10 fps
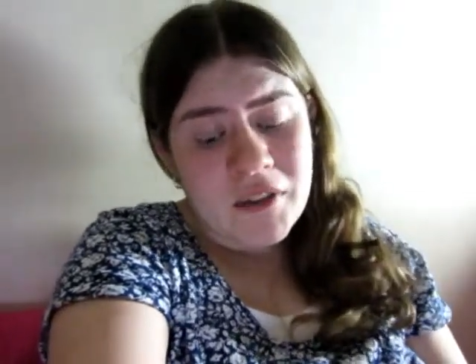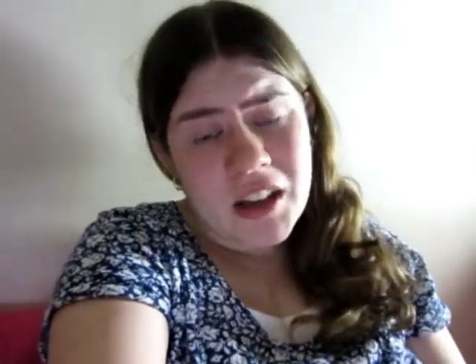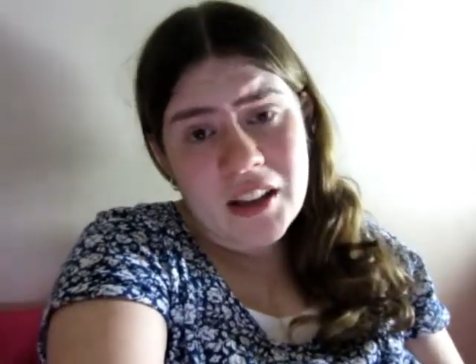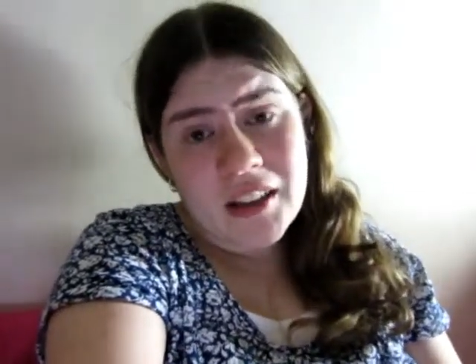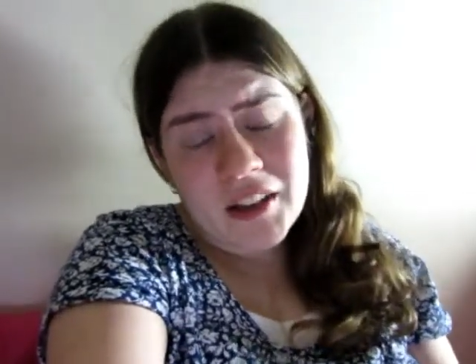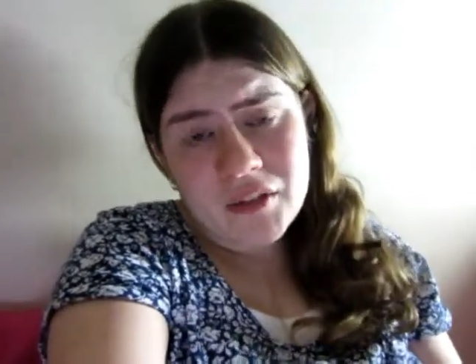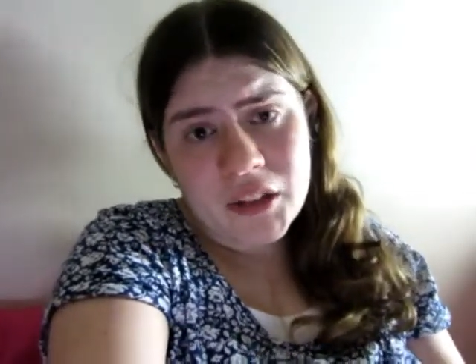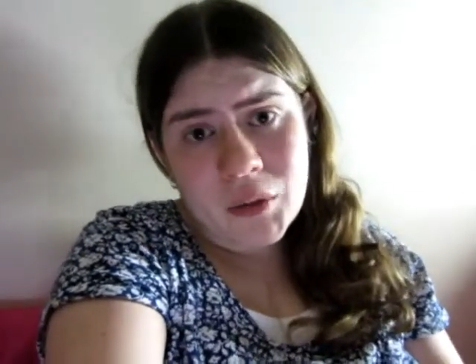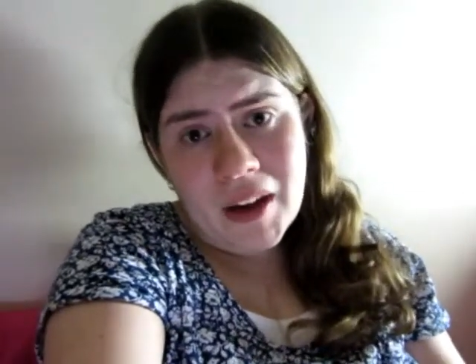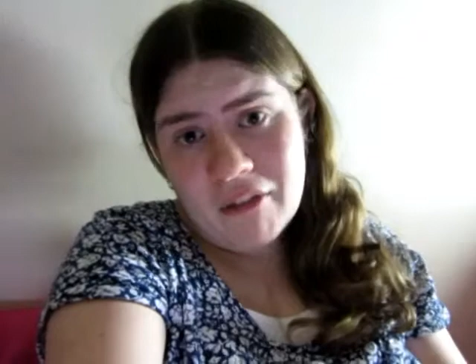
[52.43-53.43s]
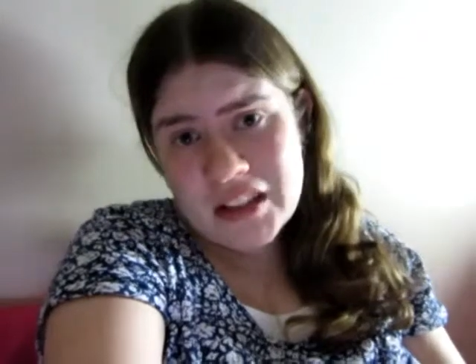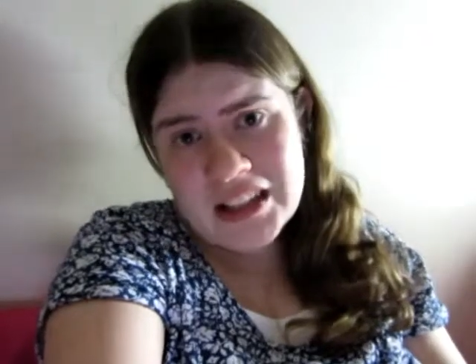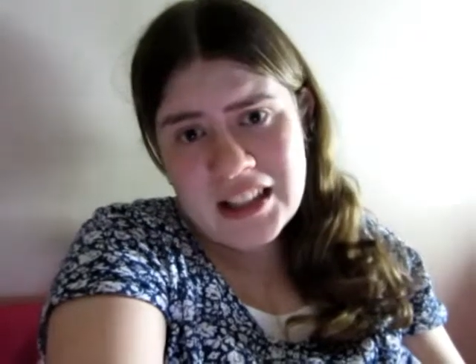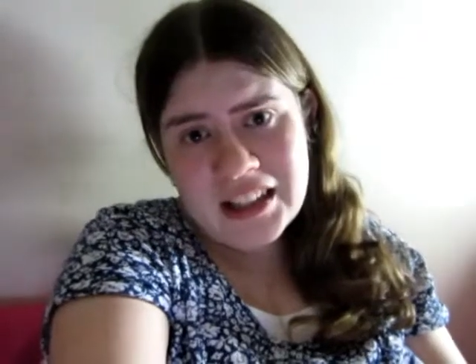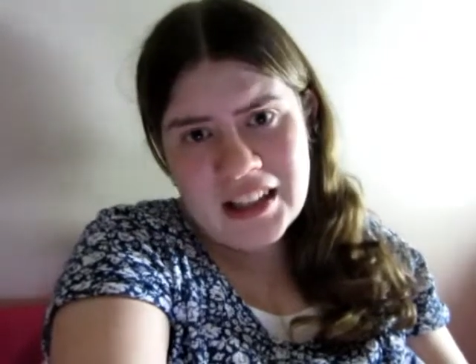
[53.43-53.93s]
th thankfully we have
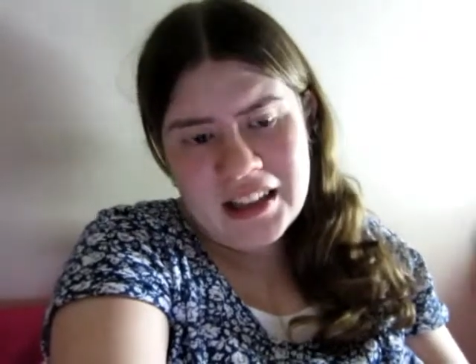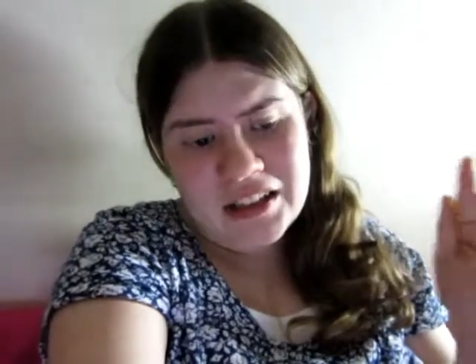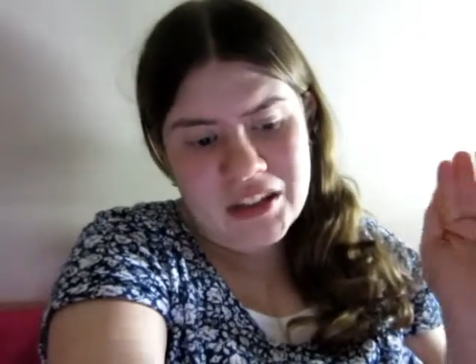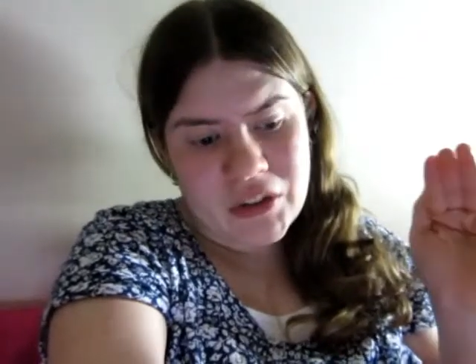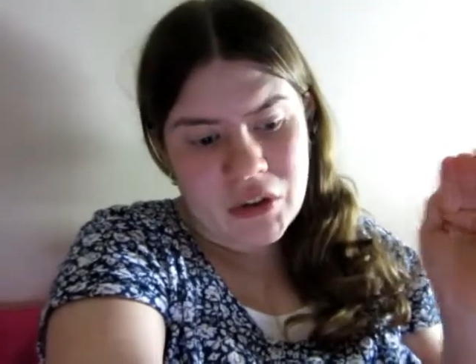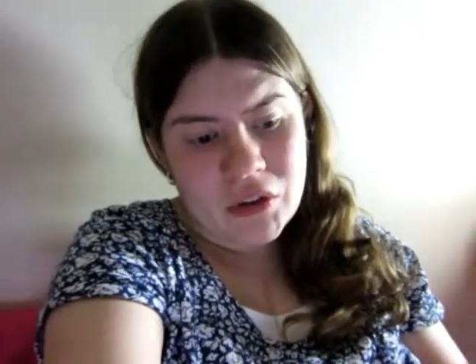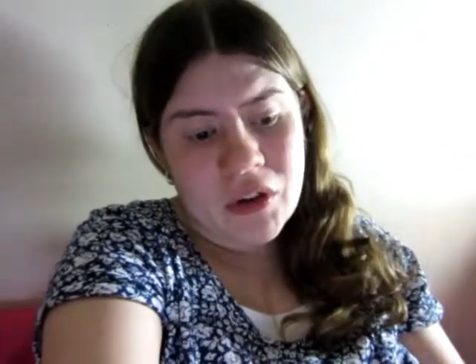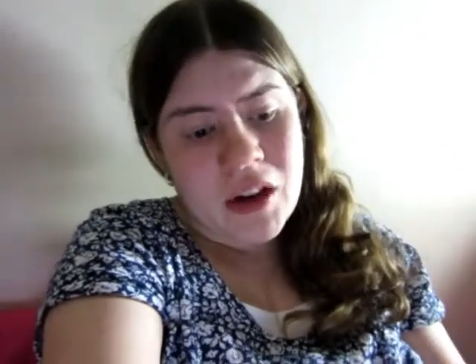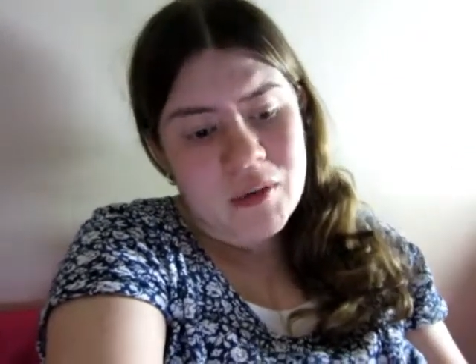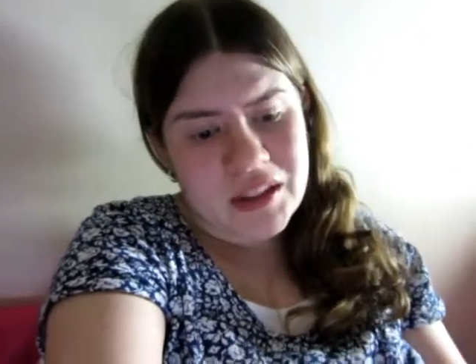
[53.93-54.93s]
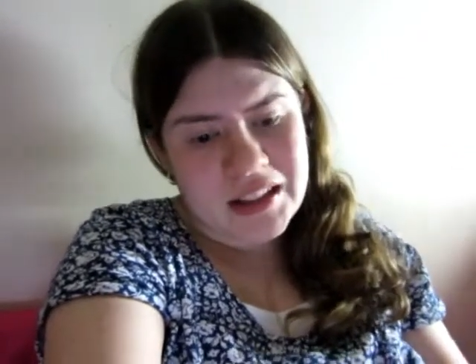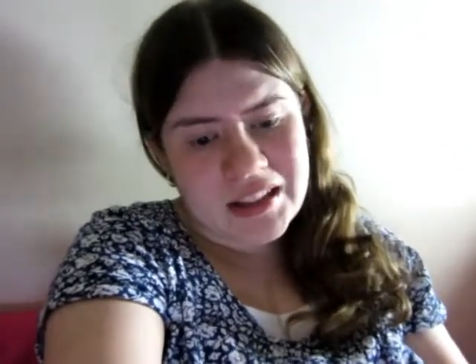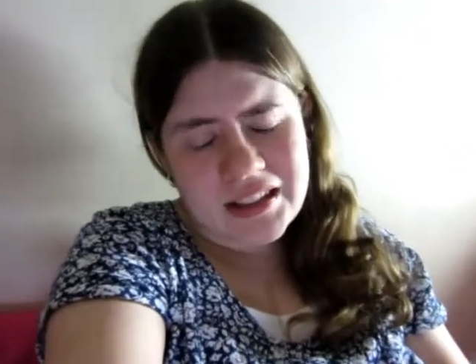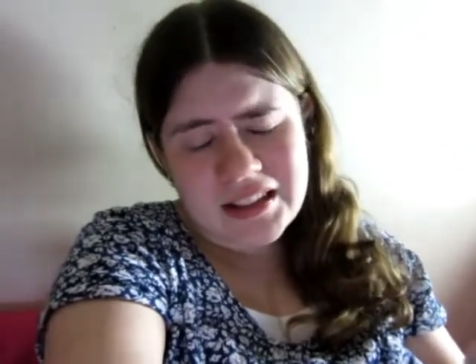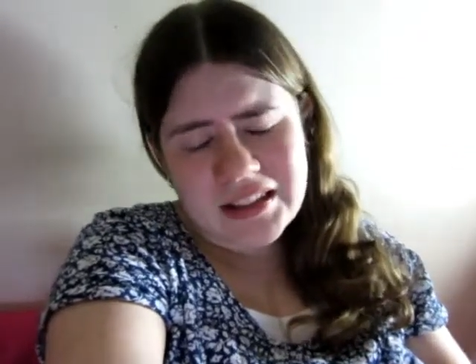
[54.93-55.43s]
internet again so just